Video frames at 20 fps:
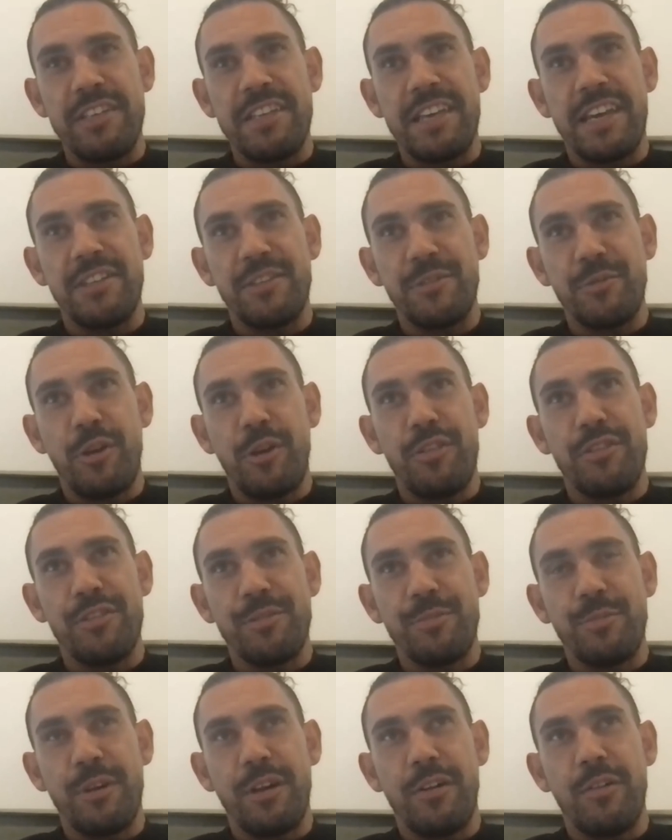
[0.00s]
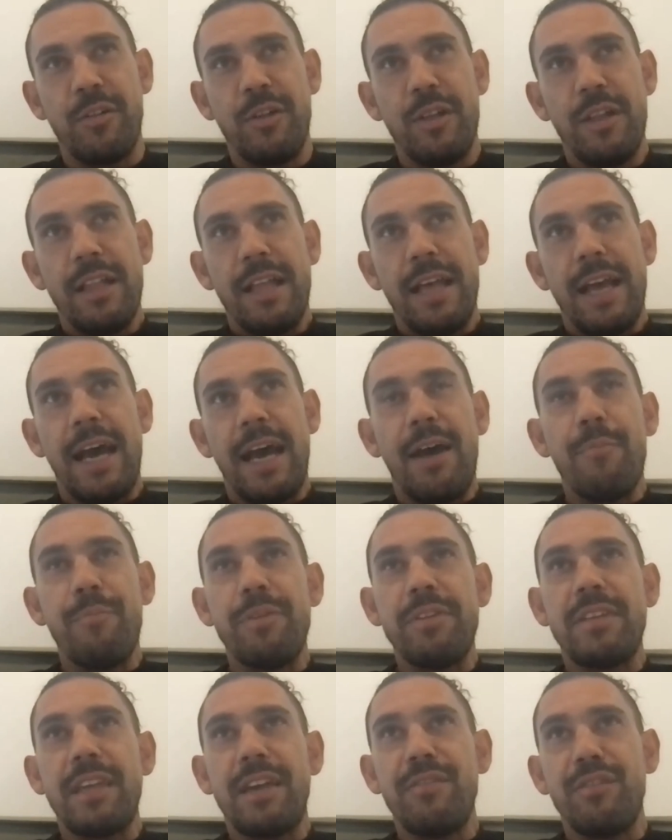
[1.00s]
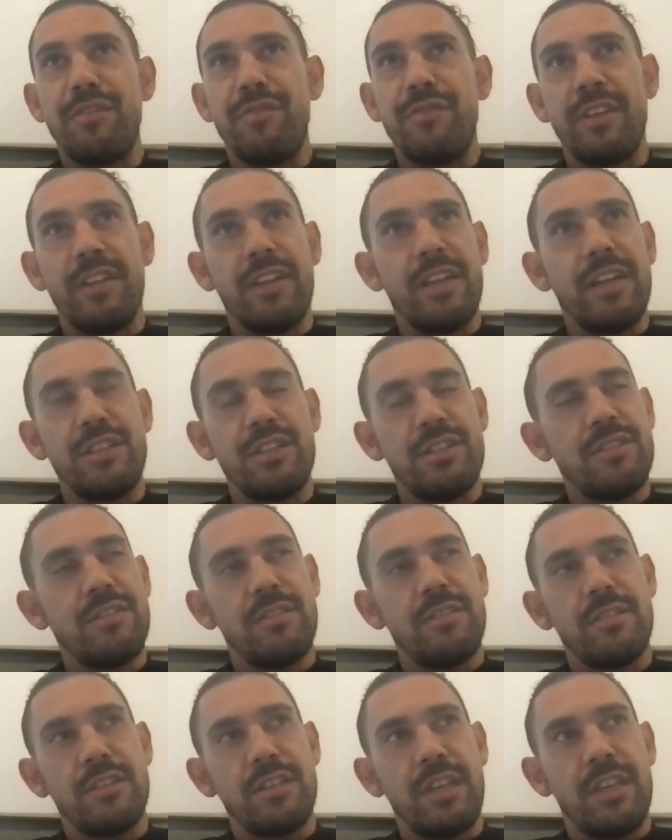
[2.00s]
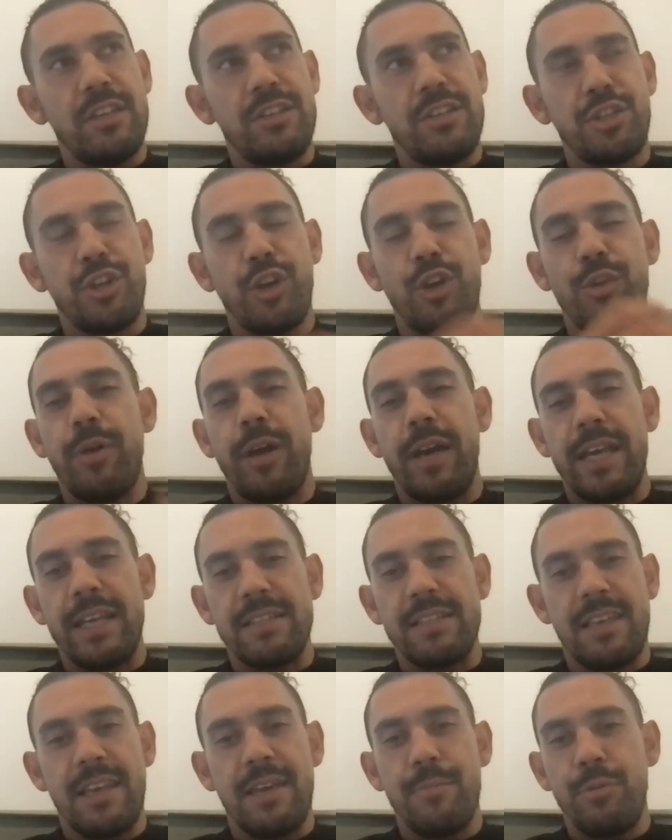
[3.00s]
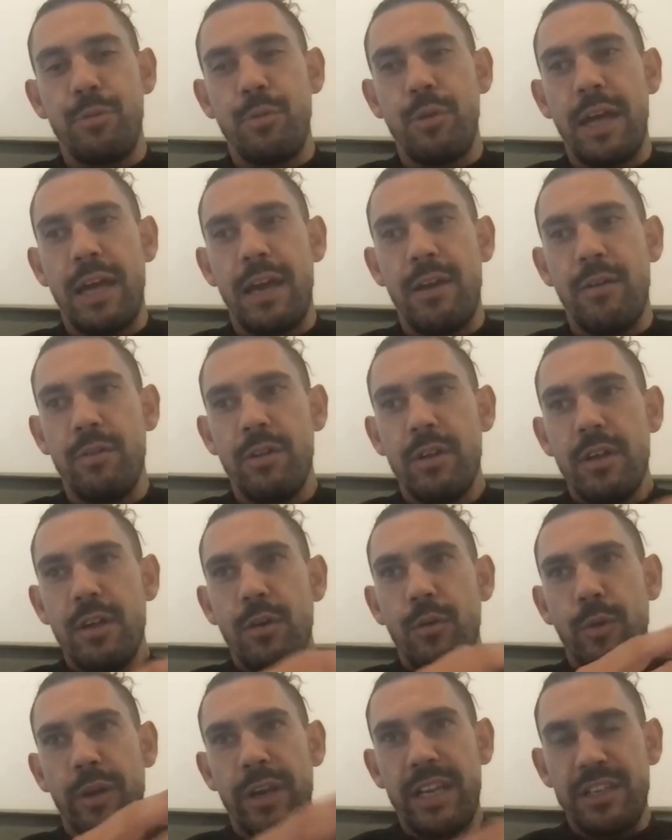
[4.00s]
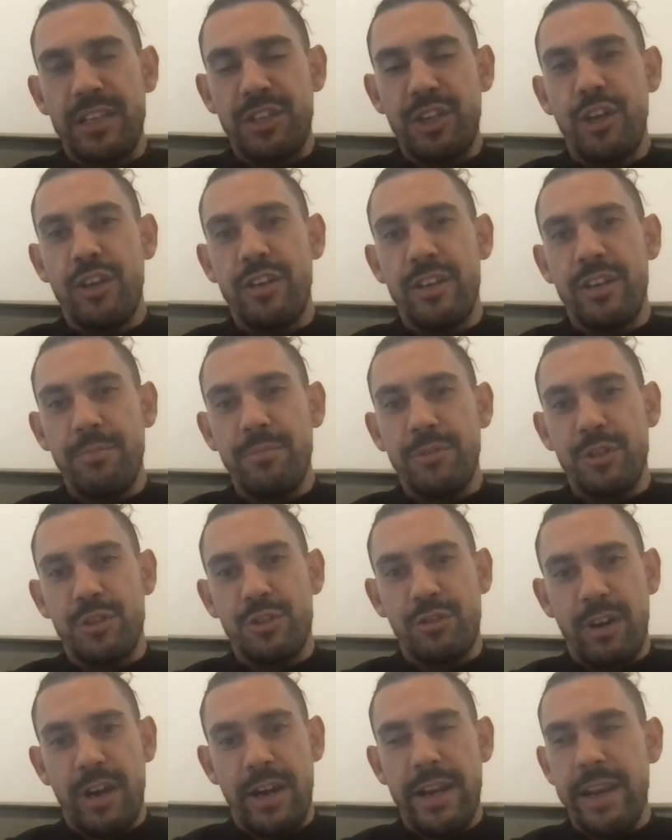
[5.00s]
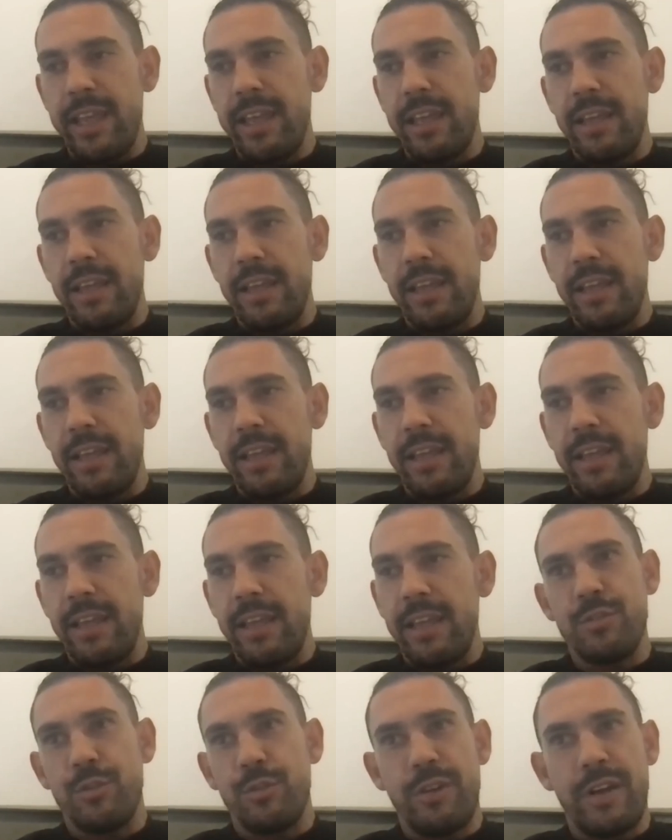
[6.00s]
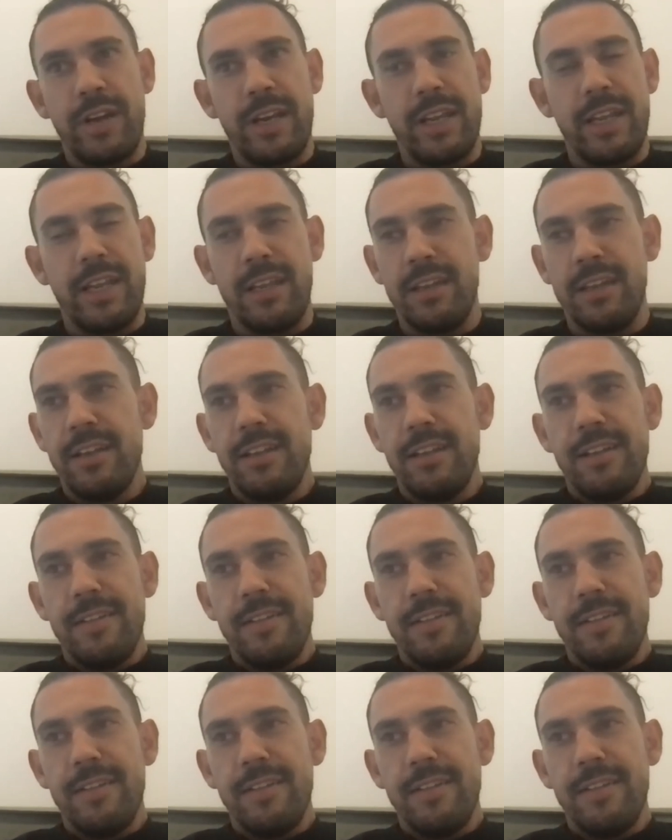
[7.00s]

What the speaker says: down to earth as well. But David Villa, just he showed by example how when he turned up to training, he was already,